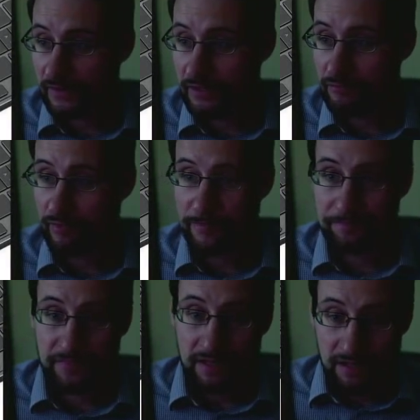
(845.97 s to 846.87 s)
Anyway,
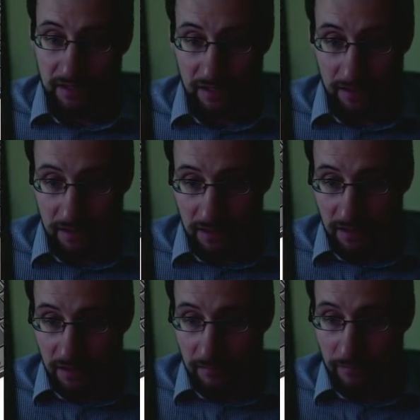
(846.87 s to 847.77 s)

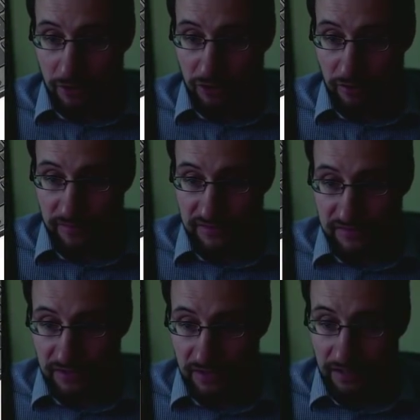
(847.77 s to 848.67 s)
more comments.